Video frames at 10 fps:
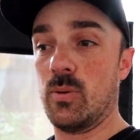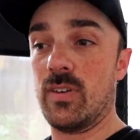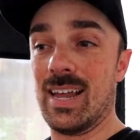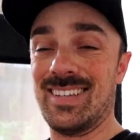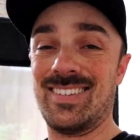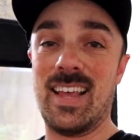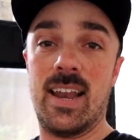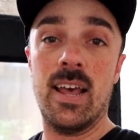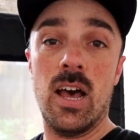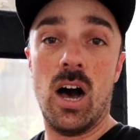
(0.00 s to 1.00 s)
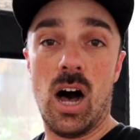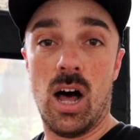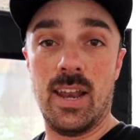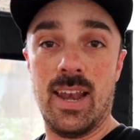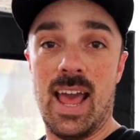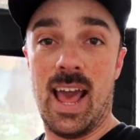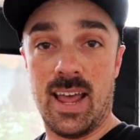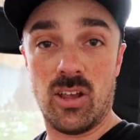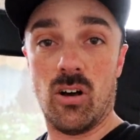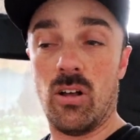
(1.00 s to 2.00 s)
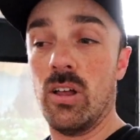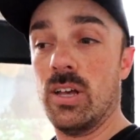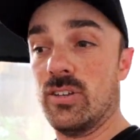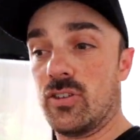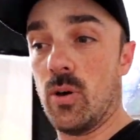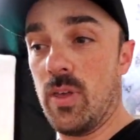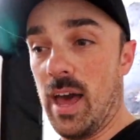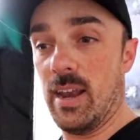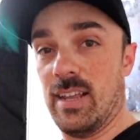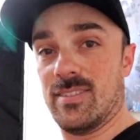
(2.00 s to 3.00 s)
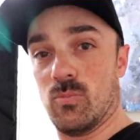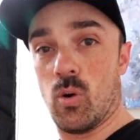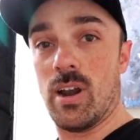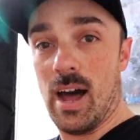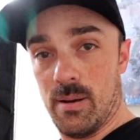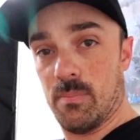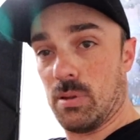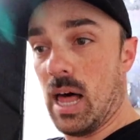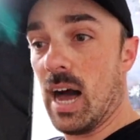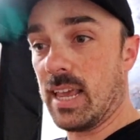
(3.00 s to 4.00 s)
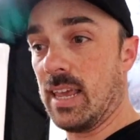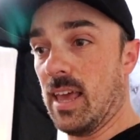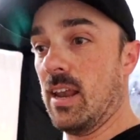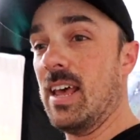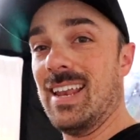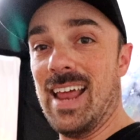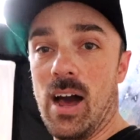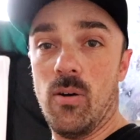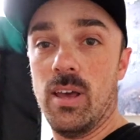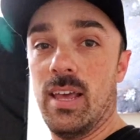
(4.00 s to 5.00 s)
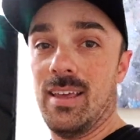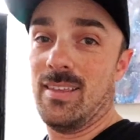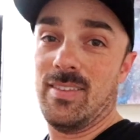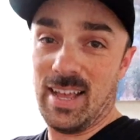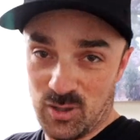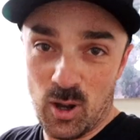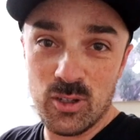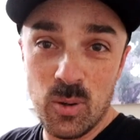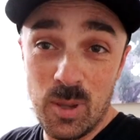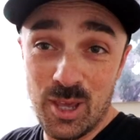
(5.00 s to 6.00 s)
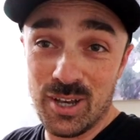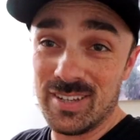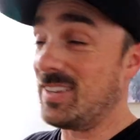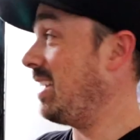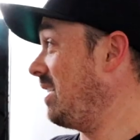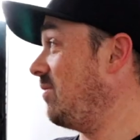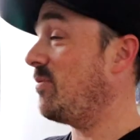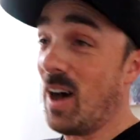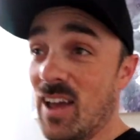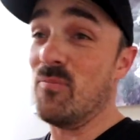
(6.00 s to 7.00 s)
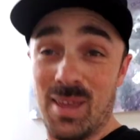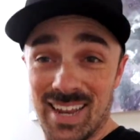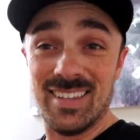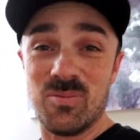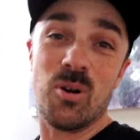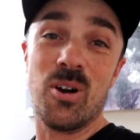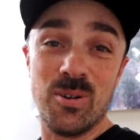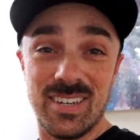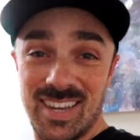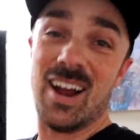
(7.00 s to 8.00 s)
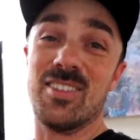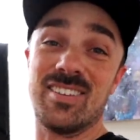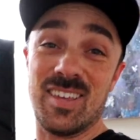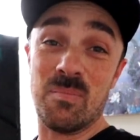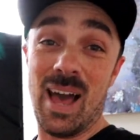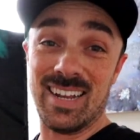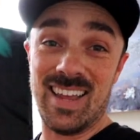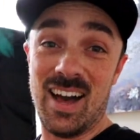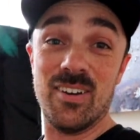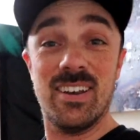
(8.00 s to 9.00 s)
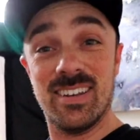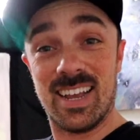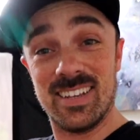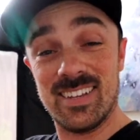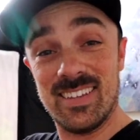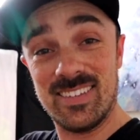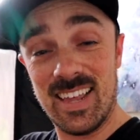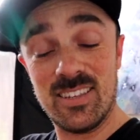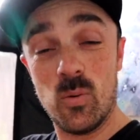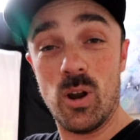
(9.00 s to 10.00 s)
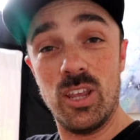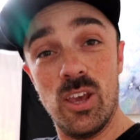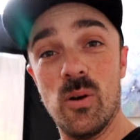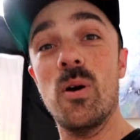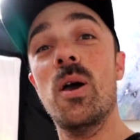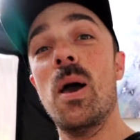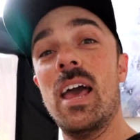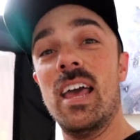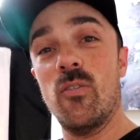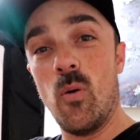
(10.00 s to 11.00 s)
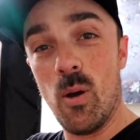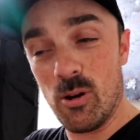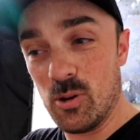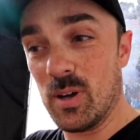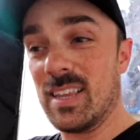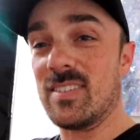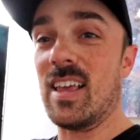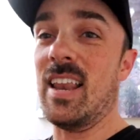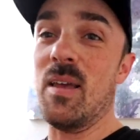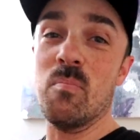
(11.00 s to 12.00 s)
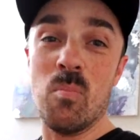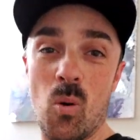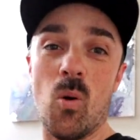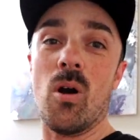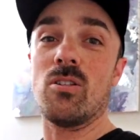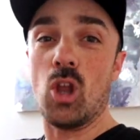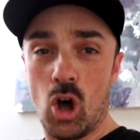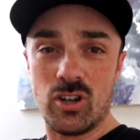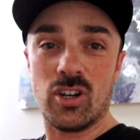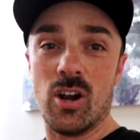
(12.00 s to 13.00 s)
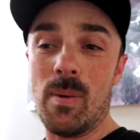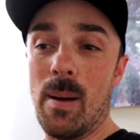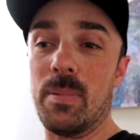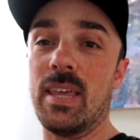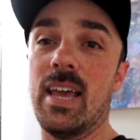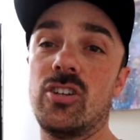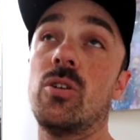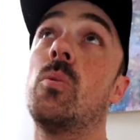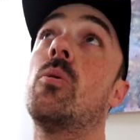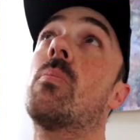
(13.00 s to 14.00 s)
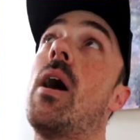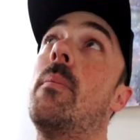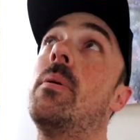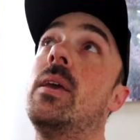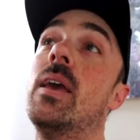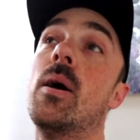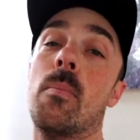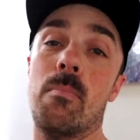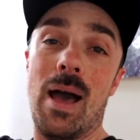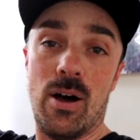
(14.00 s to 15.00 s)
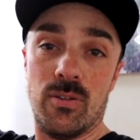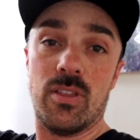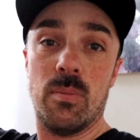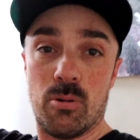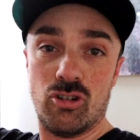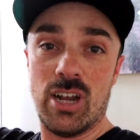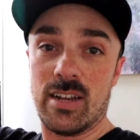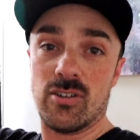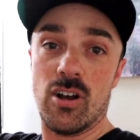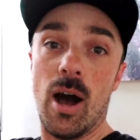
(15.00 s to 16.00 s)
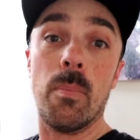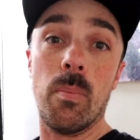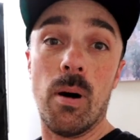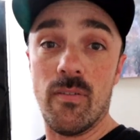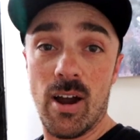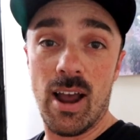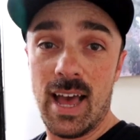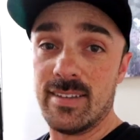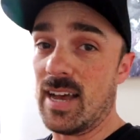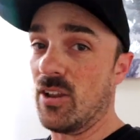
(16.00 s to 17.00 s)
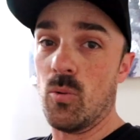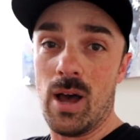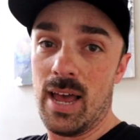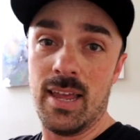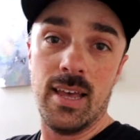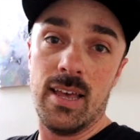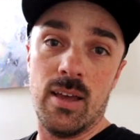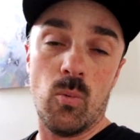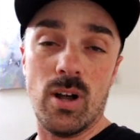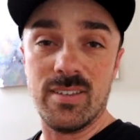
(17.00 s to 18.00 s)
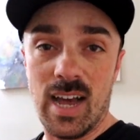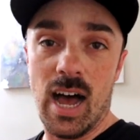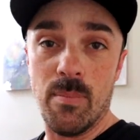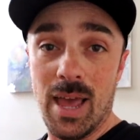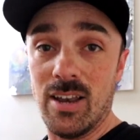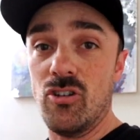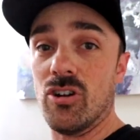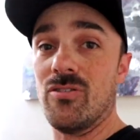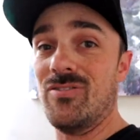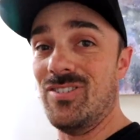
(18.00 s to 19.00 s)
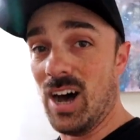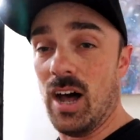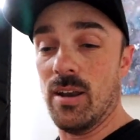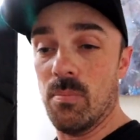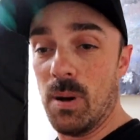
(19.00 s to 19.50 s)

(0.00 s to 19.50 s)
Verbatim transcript: We've got it set on an angle so that it's we're not blocking it. Now, That's also because in five minutes, we're going to tear this thing back down and, like I said, send one of you. If we were doing this in a more long-term application, we would probably mount the projector up above our heads out of the way one time and you're done.